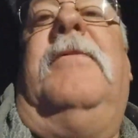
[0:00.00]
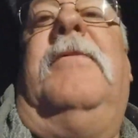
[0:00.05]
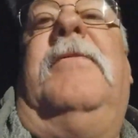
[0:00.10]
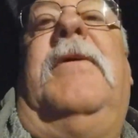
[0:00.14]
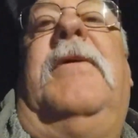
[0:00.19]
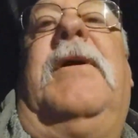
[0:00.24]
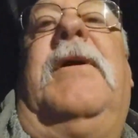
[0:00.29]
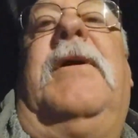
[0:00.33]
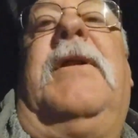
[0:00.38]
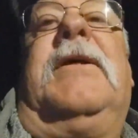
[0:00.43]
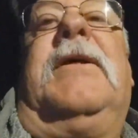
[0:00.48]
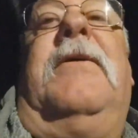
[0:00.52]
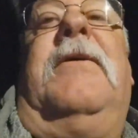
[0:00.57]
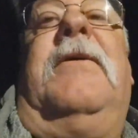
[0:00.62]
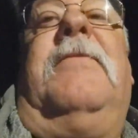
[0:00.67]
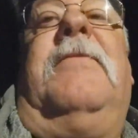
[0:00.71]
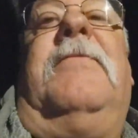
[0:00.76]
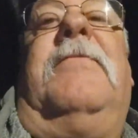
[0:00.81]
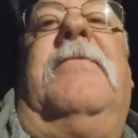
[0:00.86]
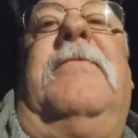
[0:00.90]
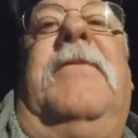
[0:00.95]
And like I say,
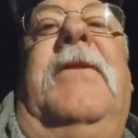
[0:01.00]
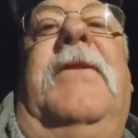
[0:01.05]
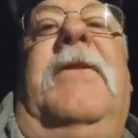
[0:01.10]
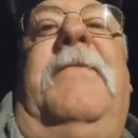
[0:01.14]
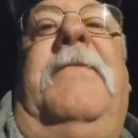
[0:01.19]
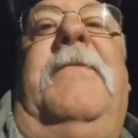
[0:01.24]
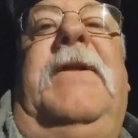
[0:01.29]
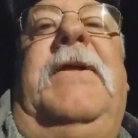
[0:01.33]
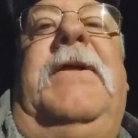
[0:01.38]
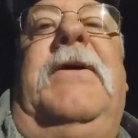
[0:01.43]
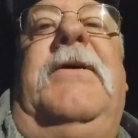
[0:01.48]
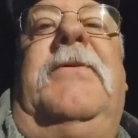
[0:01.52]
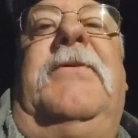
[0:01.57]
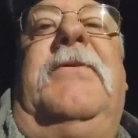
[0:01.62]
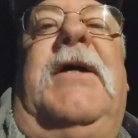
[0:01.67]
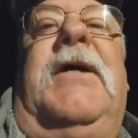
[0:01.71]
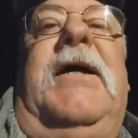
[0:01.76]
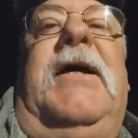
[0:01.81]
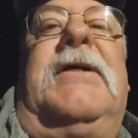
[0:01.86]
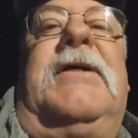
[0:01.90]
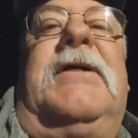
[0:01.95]
one of the videos
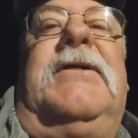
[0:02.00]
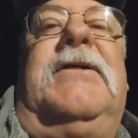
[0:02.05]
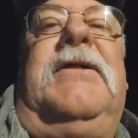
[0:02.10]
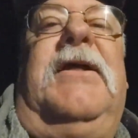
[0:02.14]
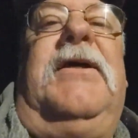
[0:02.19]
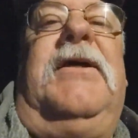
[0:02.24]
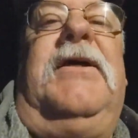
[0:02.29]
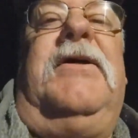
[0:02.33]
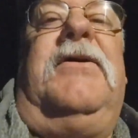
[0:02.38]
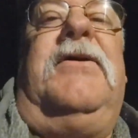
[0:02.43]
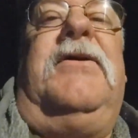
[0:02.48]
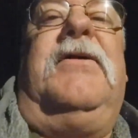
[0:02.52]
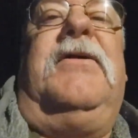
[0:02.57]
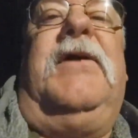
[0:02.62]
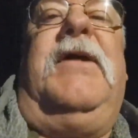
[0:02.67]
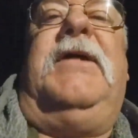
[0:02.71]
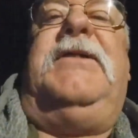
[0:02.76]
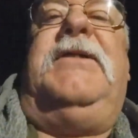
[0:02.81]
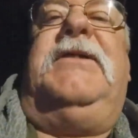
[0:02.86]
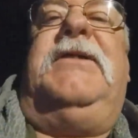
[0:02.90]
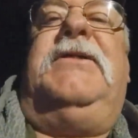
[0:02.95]
I actually heard,
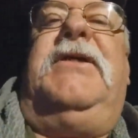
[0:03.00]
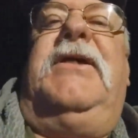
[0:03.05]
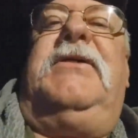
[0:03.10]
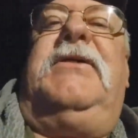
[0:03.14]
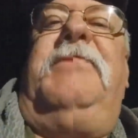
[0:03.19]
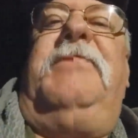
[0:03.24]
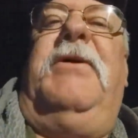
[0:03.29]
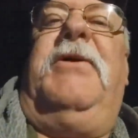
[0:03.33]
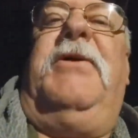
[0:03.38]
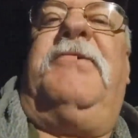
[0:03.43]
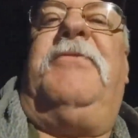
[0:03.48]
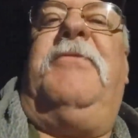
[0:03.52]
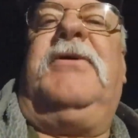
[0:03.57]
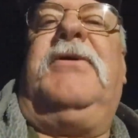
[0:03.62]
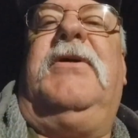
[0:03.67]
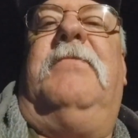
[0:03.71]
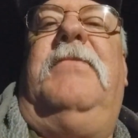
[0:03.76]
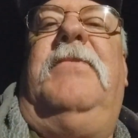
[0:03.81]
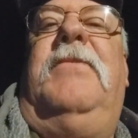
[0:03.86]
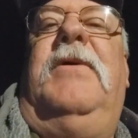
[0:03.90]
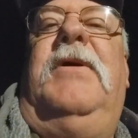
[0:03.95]
hey, TJ Smith,
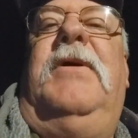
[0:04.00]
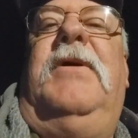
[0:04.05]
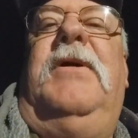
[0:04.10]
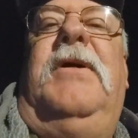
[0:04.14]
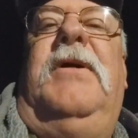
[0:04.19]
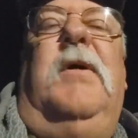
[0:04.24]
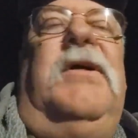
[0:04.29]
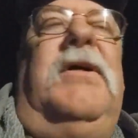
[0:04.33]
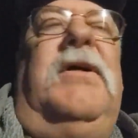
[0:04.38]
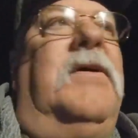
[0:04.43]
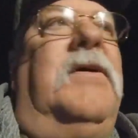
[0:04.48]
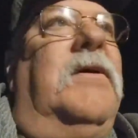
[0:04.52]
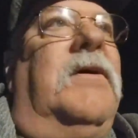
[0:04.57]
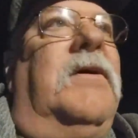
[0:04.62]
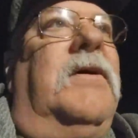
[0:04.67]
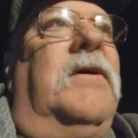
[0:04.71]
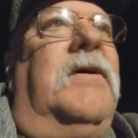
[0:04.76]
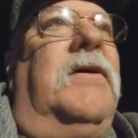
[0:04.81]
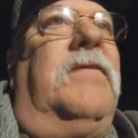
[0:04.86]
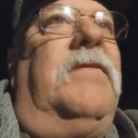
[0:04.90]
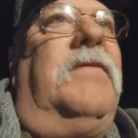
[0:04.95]
welcome,
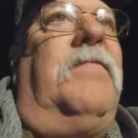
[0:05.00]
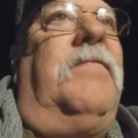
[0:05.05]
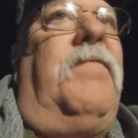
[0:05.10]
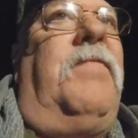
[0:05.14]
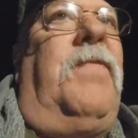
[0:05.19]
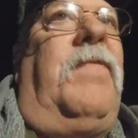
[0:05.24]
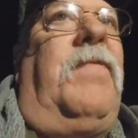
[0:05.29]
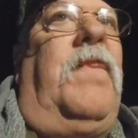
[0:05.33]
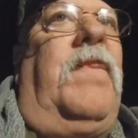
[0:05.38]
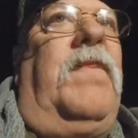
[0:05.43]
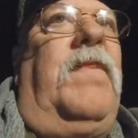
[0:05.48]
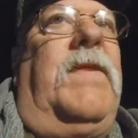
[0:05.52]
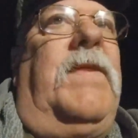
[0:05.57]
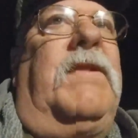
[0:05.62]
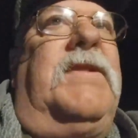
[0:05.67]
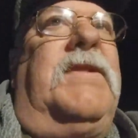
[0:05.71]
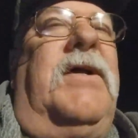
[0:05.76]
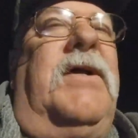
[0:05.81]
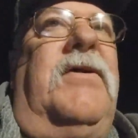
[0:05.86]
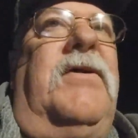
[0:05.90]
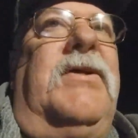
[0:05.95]
that
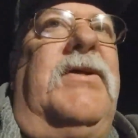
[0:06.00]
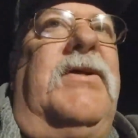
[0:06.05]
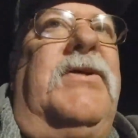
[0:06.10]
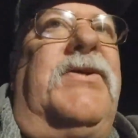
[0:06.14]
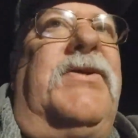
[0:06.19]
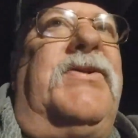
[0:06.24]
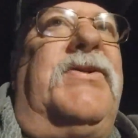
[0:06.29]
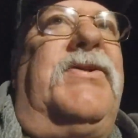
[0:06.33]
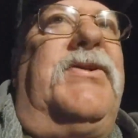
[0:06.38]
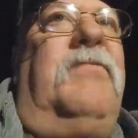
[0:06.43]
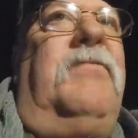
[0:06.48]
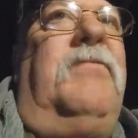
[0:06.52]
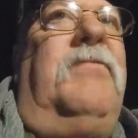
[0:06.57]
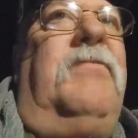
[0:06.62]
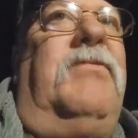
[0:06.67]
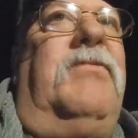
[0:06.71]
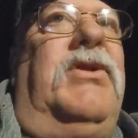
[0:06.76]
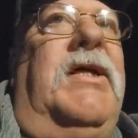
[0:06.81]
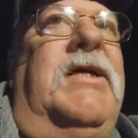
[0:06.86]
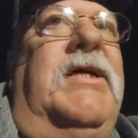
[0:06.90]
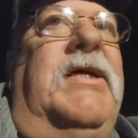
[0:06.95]
there is some
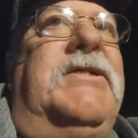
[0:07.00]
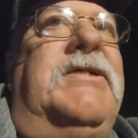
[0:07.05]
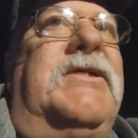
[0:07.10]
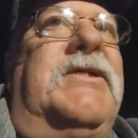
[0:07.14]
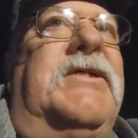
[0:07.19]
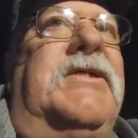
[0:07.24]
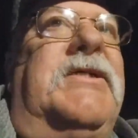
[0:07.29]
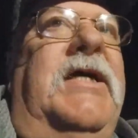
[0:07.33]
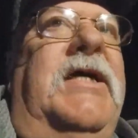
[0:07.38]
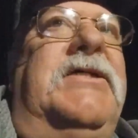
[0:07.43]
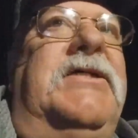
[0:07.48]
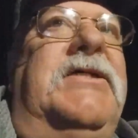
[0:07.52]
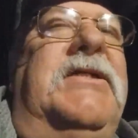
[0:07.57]
legislation